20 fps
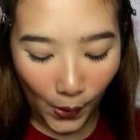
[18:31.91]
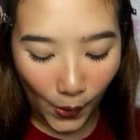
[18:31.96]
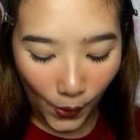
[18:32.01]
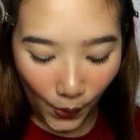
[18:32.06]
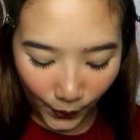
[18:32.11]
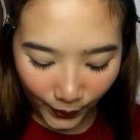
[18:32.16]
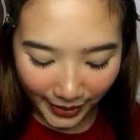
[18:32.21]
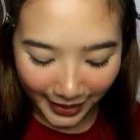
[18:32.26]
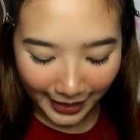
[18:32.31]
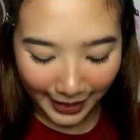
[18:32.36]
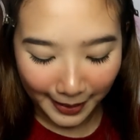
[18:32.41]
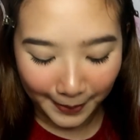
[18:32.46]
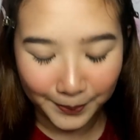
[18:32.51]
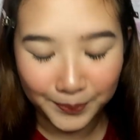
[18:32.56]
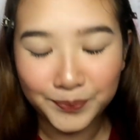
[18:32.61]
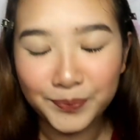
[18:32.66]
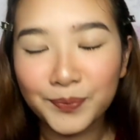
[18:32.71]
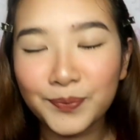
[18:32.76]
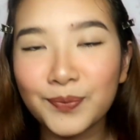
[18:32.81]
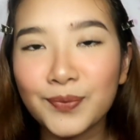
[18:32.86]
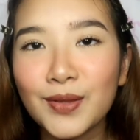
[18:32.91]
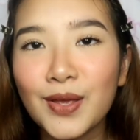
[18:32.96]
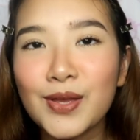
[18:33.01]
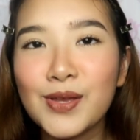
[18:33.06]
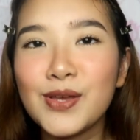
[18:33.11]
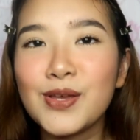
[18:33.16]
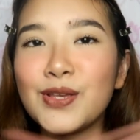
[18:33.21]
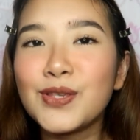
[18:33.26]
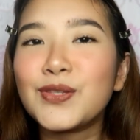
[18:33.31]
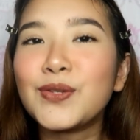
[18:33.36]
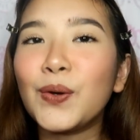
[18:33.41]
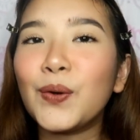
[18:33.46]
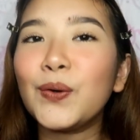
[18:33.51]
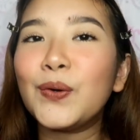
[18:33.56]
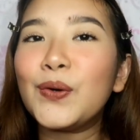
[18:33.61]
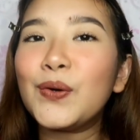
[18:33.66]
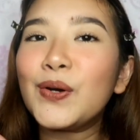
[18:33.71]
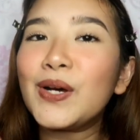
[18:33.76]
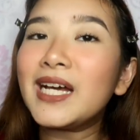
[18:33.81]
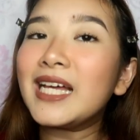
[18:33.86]
Okay, so
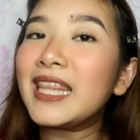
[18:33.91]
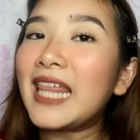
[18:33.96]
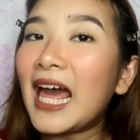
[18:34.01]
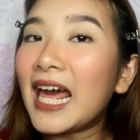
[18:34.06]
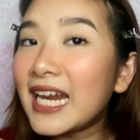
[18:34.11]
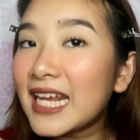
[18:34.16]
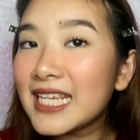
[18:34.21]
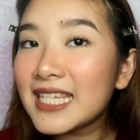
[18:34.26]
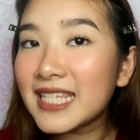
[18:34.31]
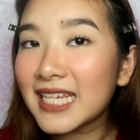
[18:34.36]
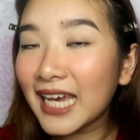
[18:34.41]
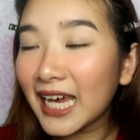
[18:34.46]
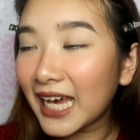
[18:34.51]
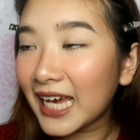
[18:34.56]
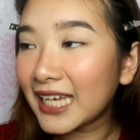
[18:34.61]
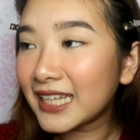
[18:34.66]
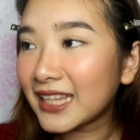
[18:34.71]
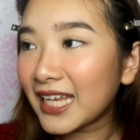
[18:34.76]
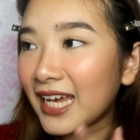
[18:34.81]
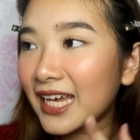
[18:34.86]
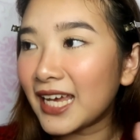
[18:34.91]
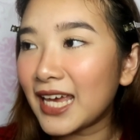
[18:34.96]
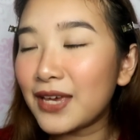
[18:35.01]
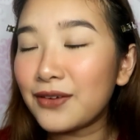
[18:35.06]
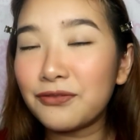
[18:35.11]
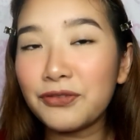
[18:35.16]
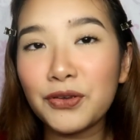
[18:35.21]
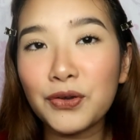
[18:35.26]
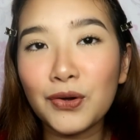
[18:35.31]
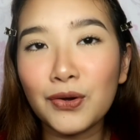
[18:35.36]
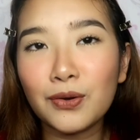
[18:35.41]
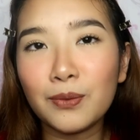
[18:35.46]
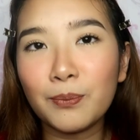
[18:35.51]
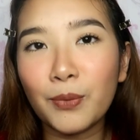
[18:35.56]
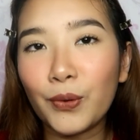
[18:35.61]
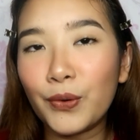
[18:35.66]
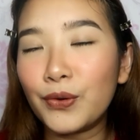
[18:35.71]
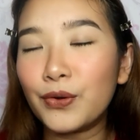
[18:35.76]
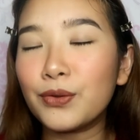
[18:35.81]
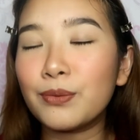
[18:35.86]
that is it. I gave you
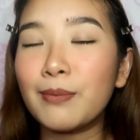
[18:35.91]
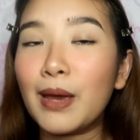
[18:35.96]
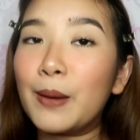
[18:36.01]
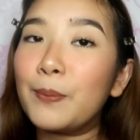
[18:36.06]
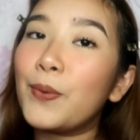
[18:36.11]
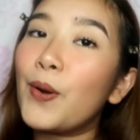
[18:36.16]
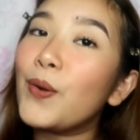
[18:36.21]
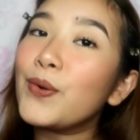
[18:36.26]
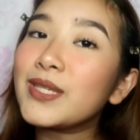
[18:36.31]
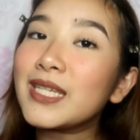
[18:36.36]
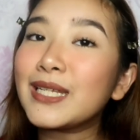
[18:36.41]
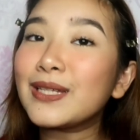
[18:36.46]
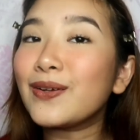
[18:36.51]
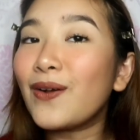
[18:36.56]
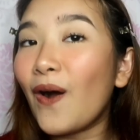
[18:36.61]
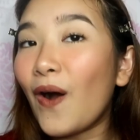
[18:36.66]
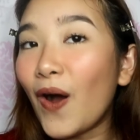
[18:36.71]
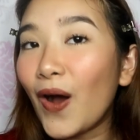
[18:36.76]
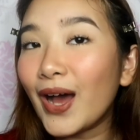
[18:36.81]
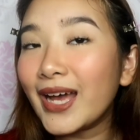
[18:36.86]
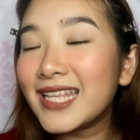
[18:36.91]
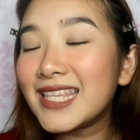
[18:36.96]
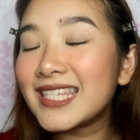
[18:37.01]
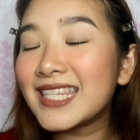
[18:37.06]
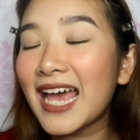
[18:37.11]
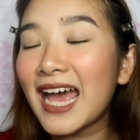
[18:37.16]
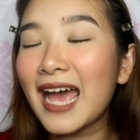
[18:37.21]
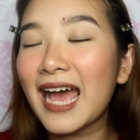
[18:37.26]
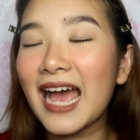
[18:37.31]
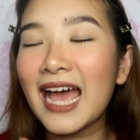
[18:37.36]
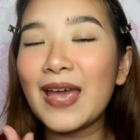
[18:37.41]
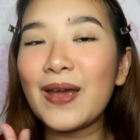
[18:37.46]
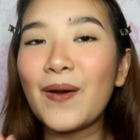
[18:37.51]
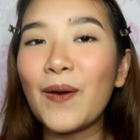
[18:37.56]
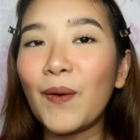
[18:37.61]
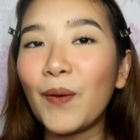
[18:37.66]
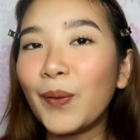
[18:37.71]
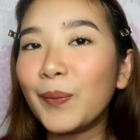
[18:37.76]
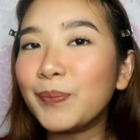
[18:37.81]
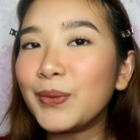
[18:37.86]
both my pros and cons. I
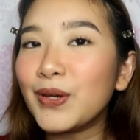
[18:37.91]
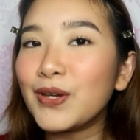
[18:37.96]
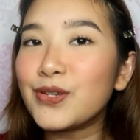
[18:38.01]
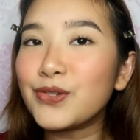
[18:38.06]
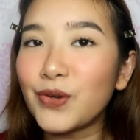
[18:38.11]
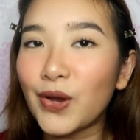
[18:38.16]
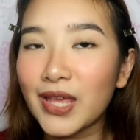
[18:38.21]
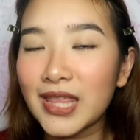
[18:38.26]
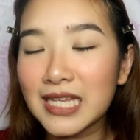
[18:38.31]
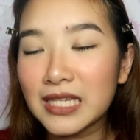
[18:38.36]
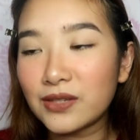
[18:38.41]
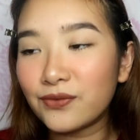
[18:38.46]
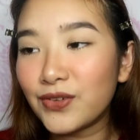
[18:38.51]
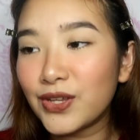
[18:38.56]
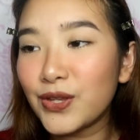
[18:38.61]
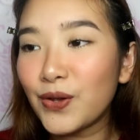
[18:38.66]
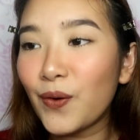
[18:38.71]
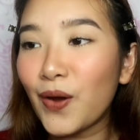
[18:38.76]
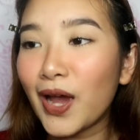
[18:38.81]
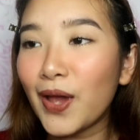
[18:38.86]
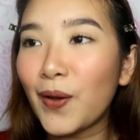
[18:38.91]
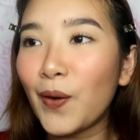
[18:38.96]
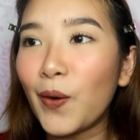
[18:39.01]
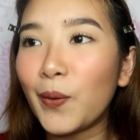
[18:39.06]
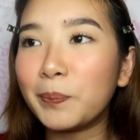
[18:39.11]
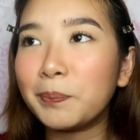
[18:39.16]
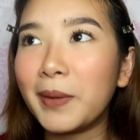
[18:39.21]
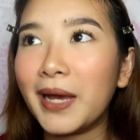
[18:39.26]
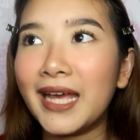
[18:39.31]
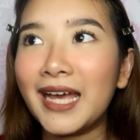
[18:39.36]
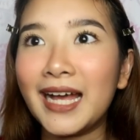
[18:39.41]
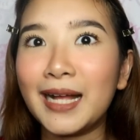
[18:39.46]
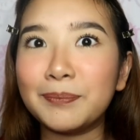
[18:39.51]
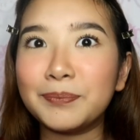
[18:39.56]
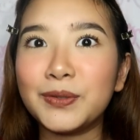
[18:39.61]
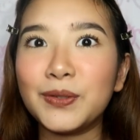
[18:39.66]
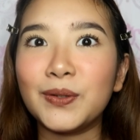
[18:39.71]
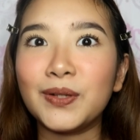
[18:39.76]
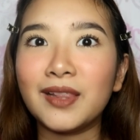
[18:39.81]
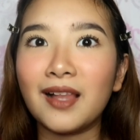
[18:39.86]
hope you enjoyed this video. I hope I
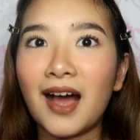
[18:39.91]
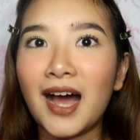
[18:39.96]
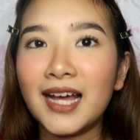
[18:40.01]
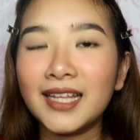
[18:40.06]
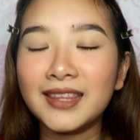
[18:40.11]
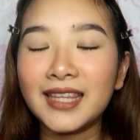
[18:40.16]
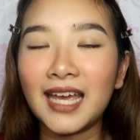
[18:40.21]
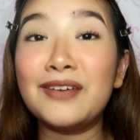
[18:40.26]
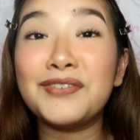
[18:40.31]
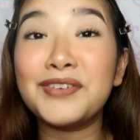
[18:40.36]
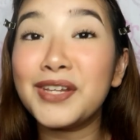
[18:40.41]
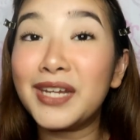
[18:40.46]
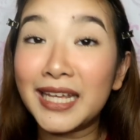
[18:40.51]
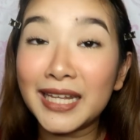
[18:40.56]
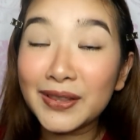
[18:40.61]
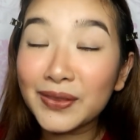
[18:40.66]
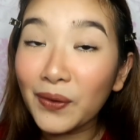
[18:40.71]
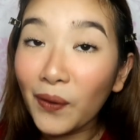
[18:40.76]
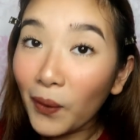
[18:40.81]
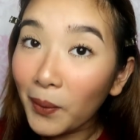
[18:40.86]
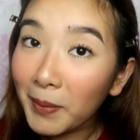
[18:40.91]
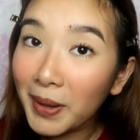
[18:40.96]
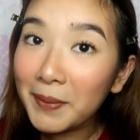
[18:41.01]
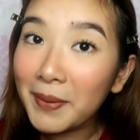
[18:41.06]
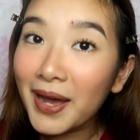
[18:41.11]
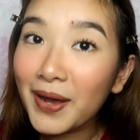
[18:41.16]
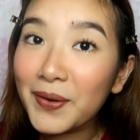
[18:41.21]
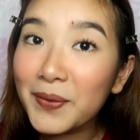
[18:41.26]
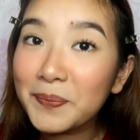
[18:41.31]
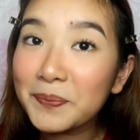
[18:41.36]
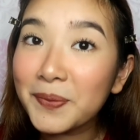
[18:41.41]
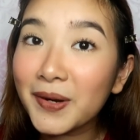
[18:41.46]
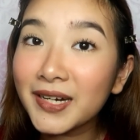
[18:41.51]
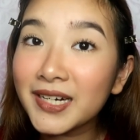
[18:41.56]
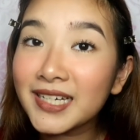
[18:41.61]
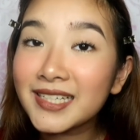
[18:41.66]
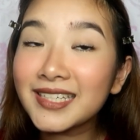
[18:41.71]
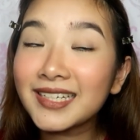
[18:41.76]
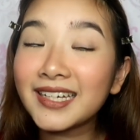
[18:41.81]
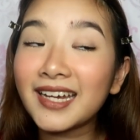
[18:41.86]
helped you a lot. And if you didn't know my bagong
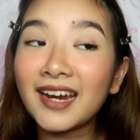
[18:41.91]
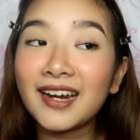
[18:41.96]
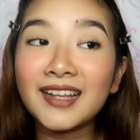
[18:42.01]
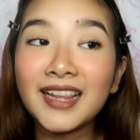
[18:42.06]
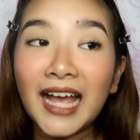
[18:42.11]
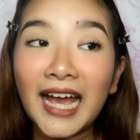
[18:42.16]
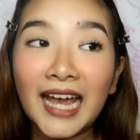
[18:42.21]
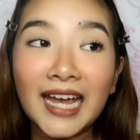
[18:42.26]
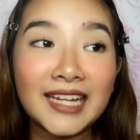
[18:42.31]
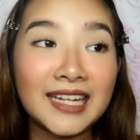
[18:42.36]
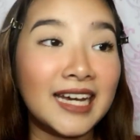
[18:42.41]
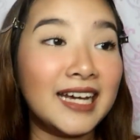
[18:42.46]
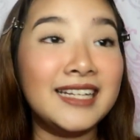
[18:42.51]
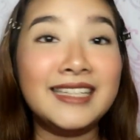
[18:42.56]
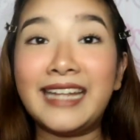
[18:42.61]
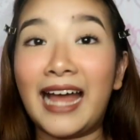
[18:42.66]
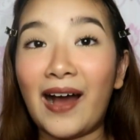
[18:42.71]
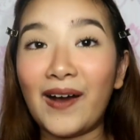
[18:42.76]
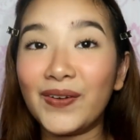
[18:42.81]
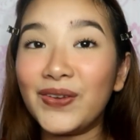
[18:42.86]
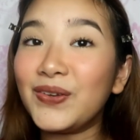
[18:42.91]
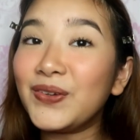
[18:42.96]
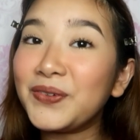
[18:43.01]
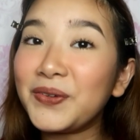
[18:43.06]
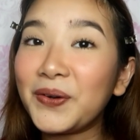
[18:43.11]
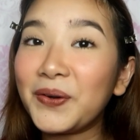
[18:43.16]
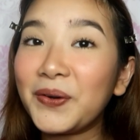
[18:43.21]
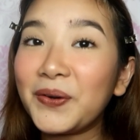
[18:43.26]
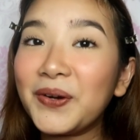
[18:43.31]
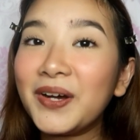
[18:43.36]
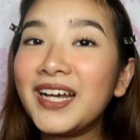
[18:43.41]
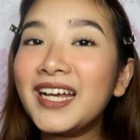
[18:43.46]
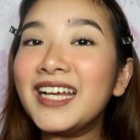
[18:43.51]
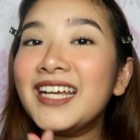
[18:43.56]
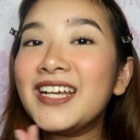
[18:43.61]
products on Careline, now you know.